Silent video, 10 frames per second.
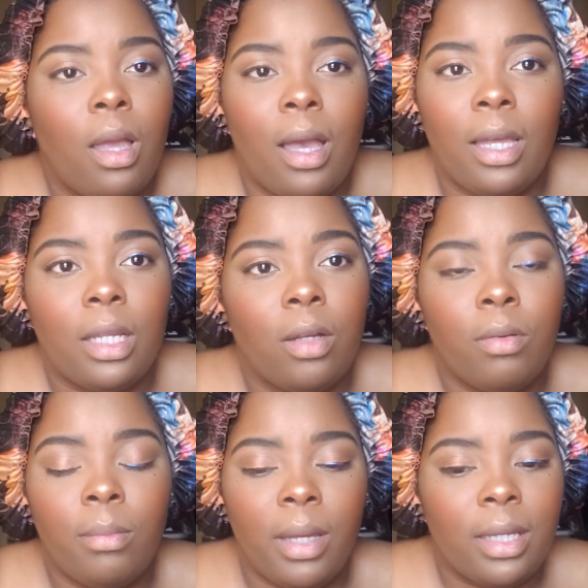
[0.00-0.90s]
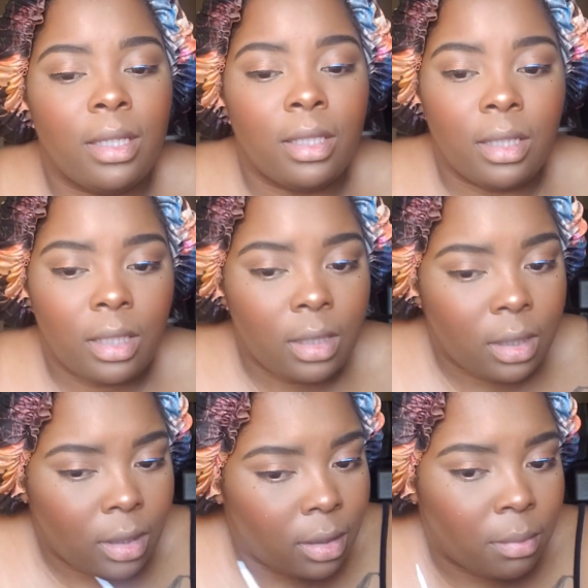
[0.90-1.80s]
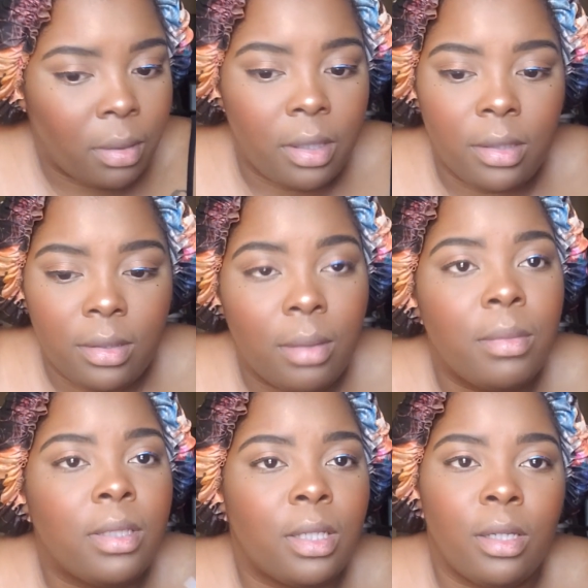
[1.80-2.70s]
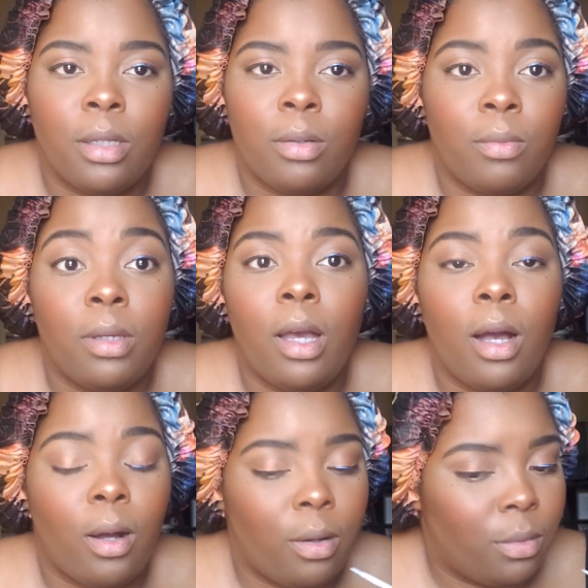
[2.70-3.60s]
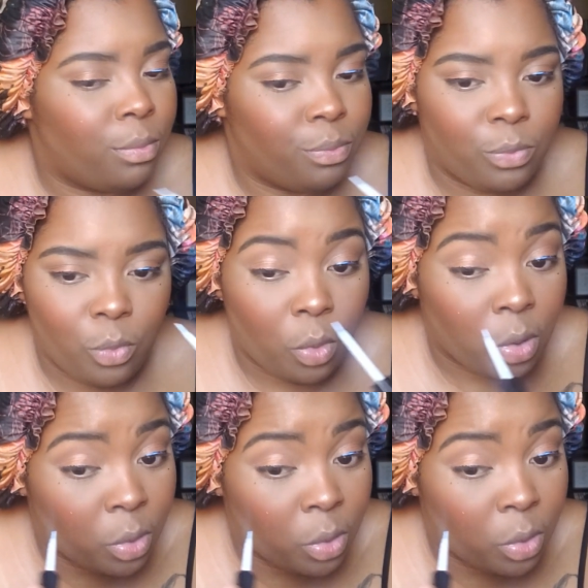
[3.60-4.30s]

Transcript: I know we make it look easy, but let me tell you, we all run